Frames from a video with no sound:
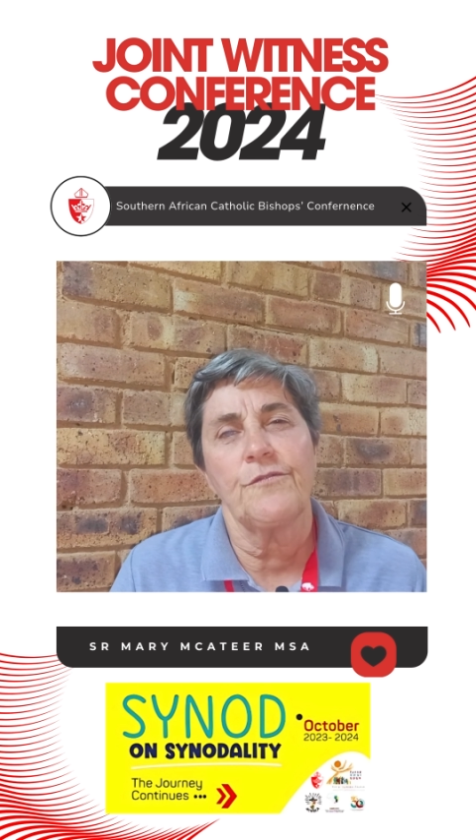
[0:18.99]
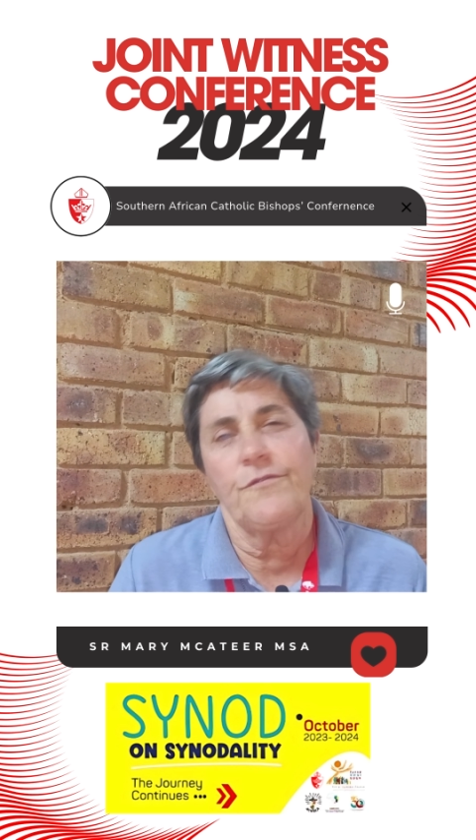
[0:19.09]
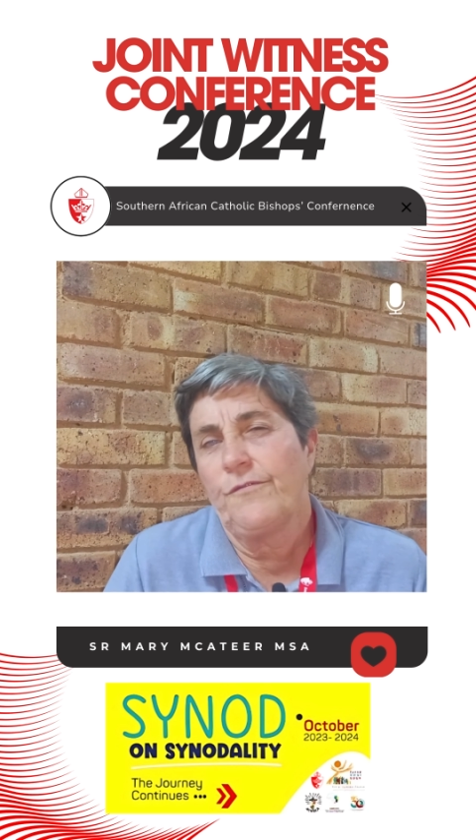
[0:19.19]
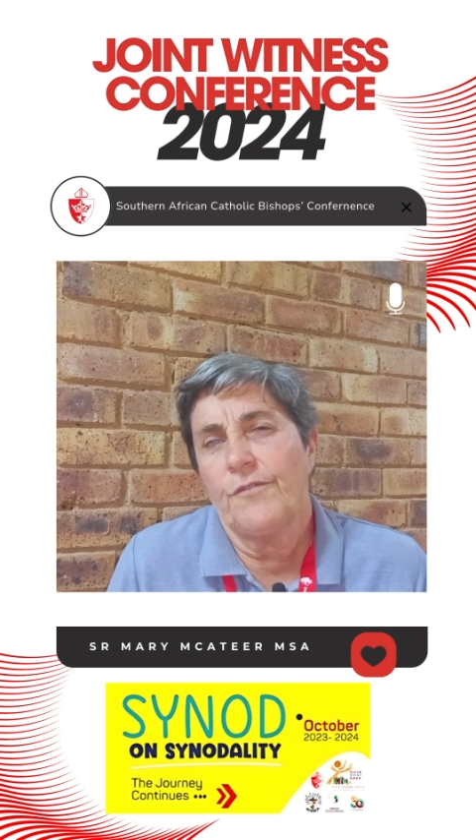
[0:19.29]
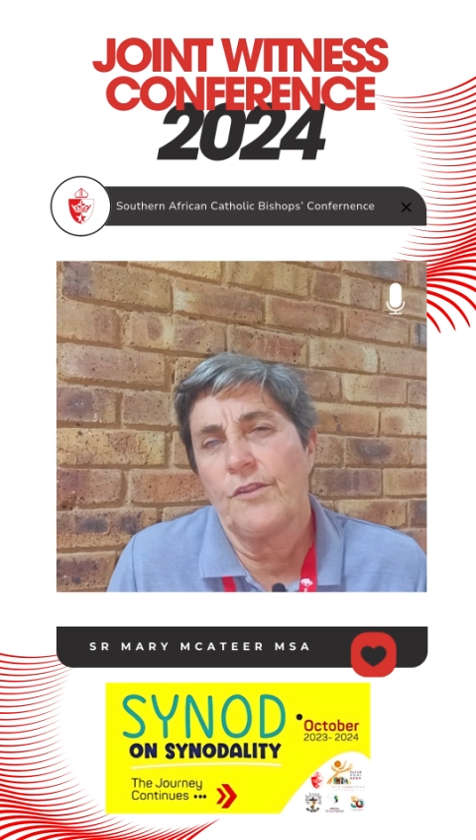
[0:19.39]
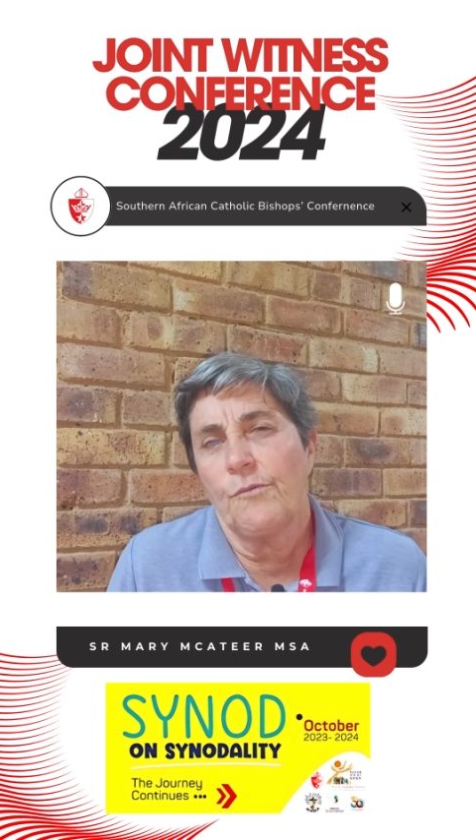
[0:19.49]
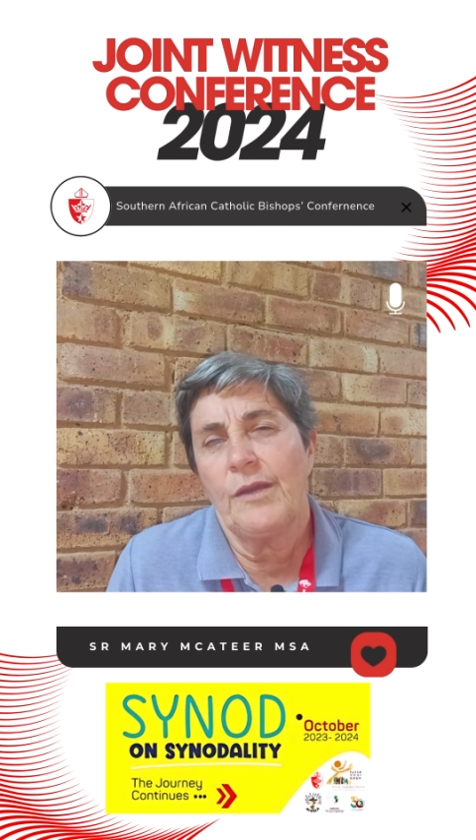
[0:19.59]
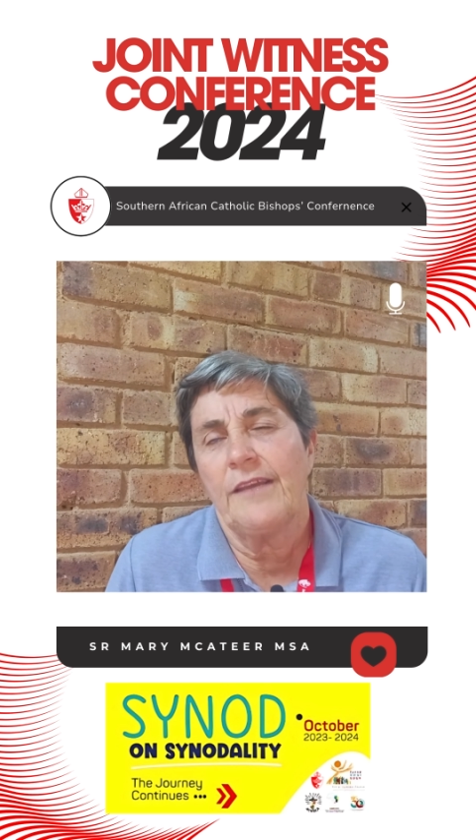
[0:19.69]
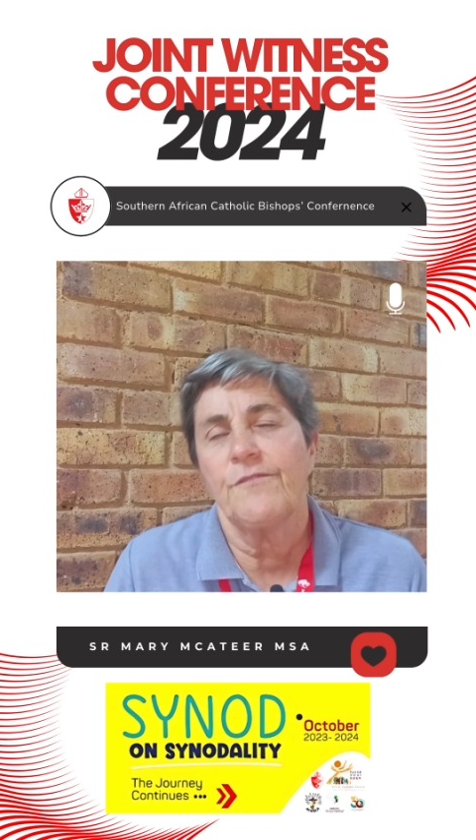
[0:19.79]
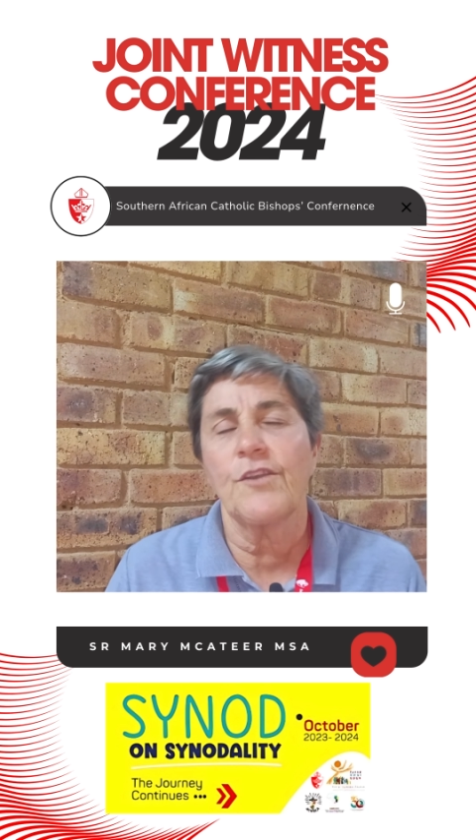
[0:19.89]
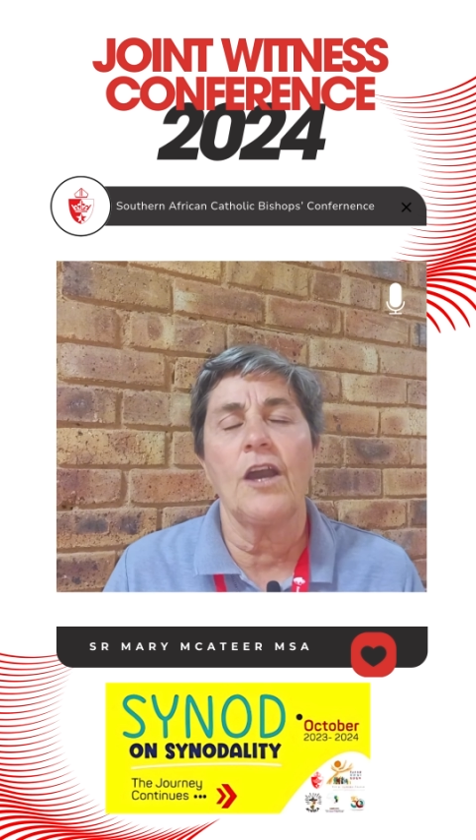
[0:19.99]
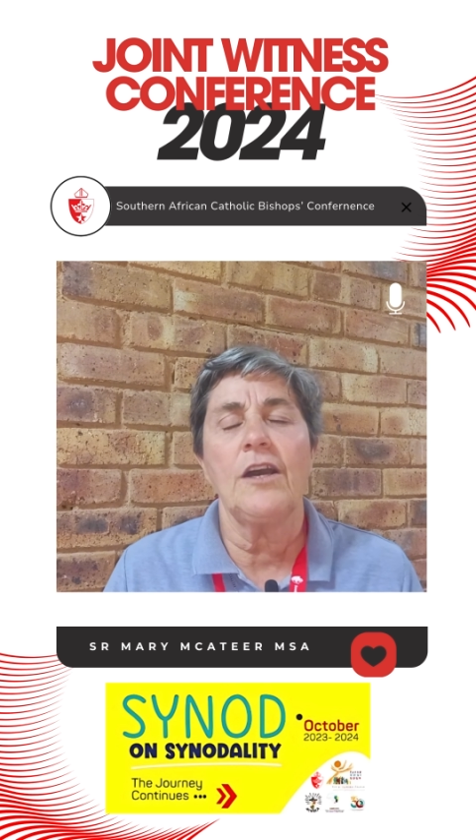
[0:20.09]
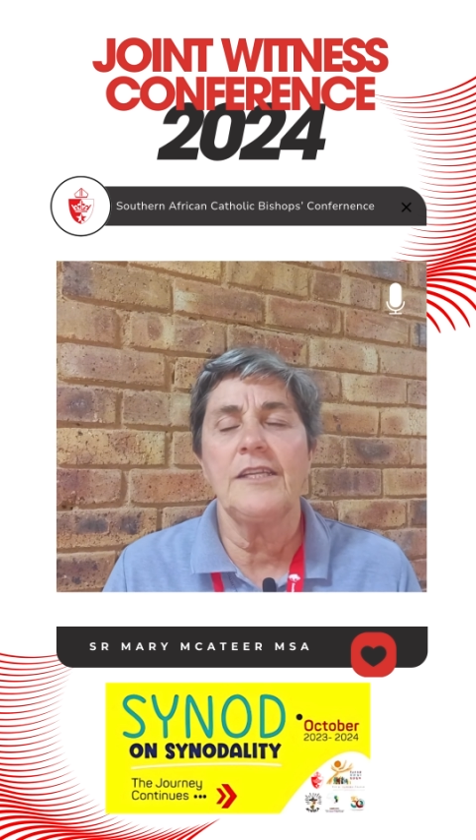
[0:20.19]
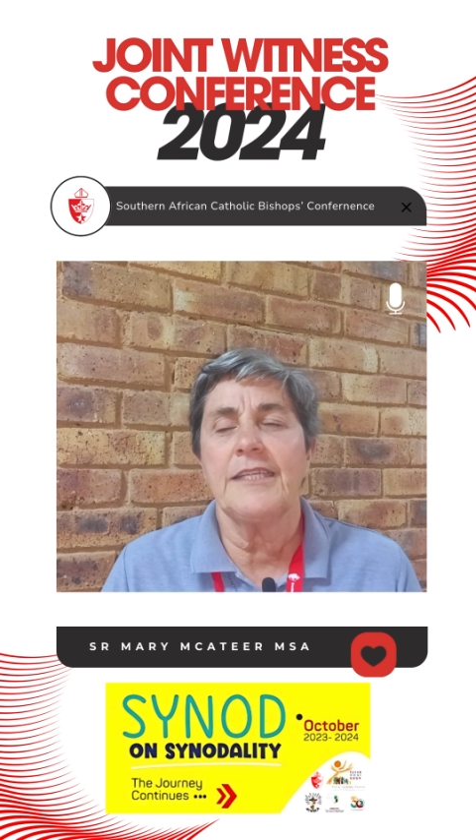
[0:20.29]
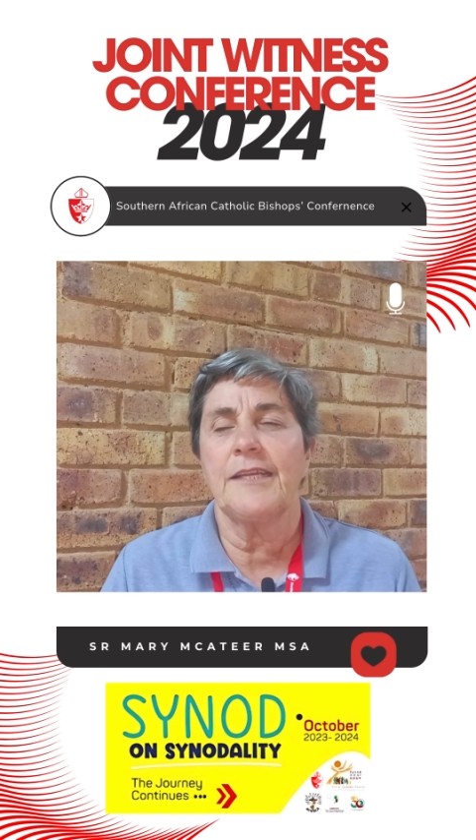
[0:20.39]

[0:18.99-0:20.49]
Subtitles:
for the will of God.